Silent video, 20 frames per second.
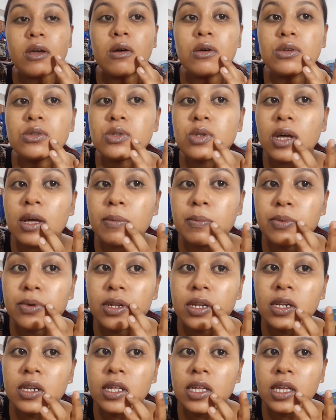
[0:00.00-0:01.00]
also I put
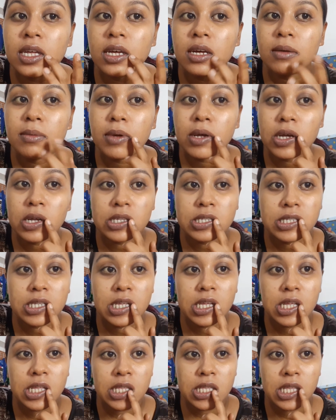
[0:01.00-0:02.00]
it here because
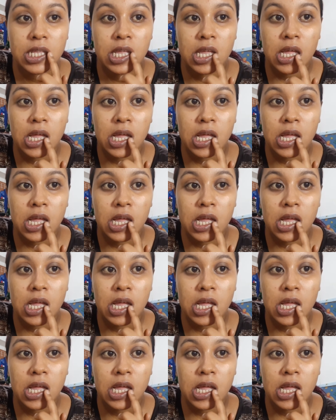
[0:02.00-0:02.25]
it's